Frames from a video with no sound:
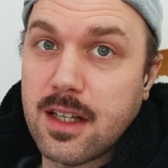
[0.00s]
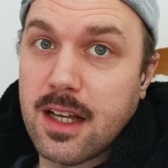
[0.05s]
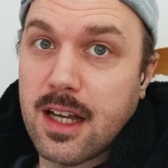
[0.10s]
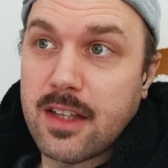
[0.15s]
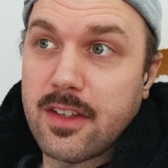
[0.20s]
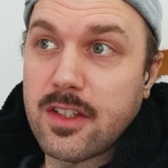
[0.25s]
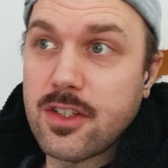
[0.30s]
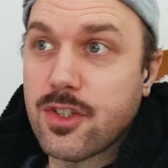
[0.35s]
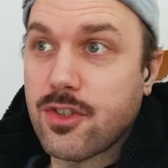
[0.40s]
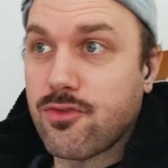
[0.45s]

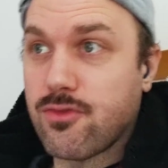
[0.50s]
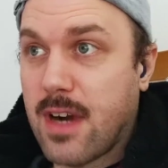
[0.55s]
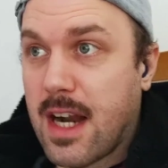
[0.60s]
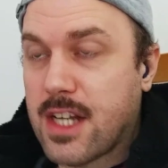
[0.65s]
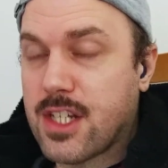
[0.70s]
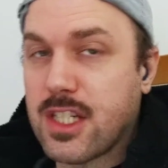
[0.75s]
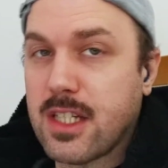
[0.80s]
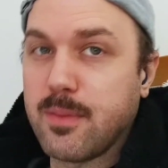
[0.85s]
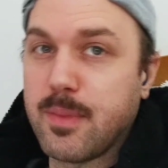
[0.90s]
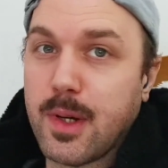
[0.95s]
and then just
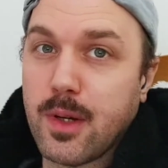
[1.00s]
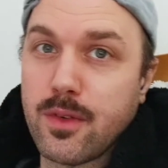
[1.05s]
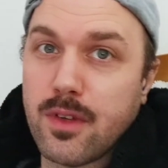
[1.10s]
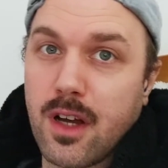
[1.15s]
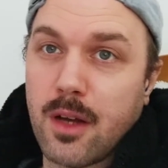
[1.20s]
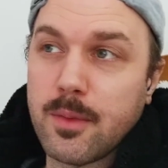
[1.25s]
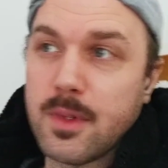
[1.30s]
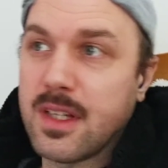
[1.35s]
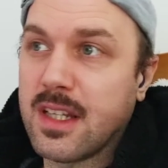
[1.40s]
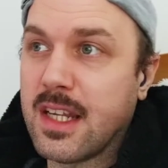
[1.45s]
gradually build
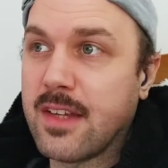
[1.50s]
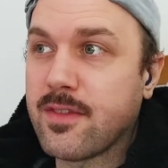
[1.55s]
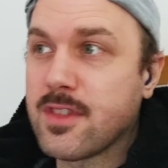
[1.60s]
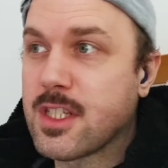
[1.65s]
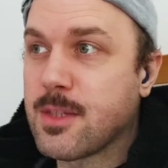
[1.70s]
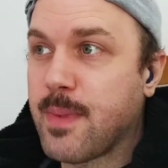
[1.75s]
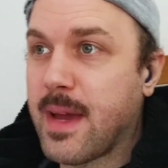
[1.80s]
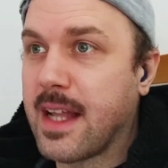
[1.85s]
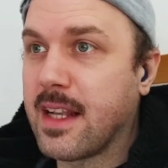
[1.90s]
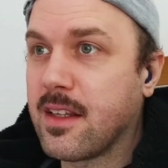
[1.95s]
up. You can even
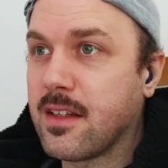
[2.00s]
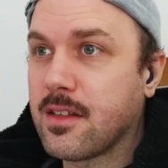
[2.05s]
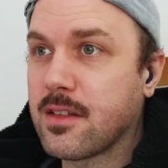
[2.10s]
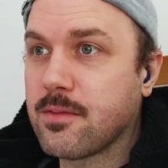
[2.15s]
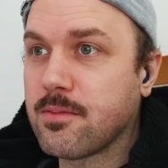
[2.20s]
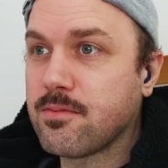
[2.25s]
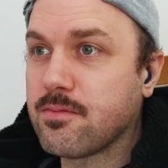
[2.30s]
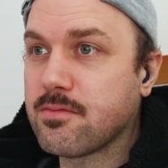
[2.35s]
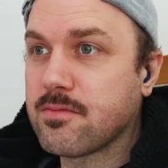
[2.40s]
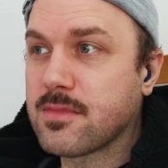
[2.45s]
spend
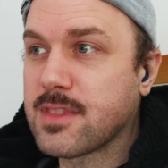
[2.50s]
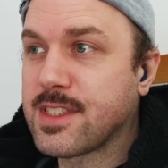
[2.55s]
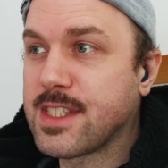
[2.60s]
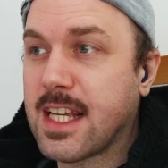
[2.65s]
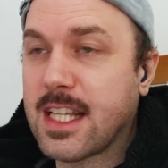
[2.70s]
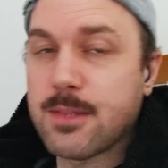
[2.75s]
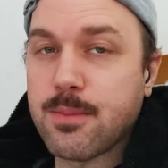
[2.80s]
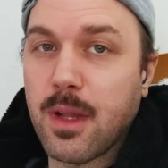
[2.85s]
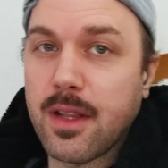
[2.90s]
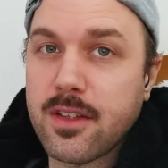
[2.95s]

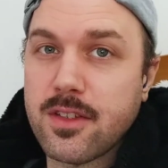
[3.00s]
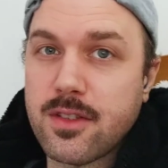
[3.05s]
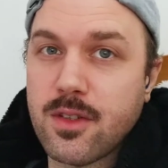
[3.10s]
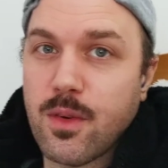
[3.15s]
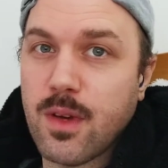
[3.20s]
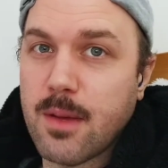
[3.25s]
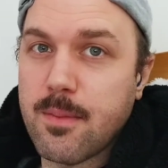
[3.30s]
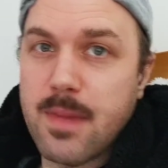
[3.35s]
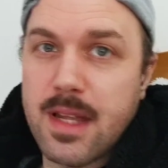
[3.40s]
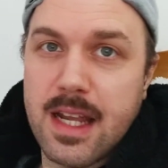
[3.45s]
6 months
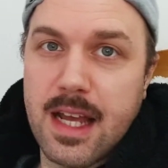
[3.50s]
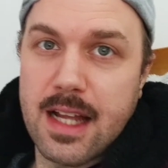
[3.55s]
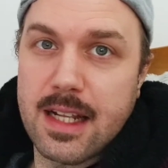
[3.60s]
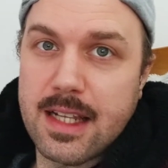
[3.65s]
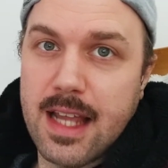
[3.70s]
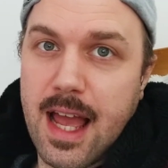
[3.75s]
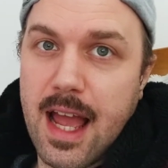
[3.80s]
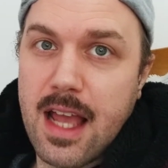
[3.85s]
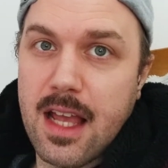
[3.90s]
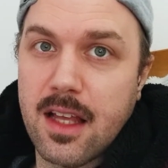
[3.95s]
doing a minute a
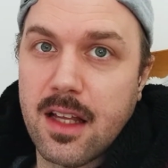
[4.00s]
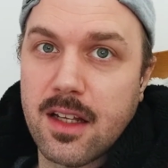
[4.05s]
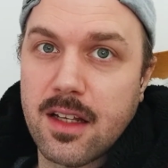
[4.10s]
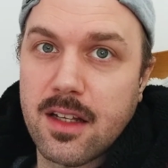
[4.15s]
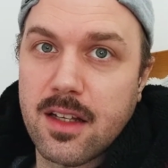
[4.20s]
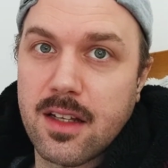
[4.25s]
day.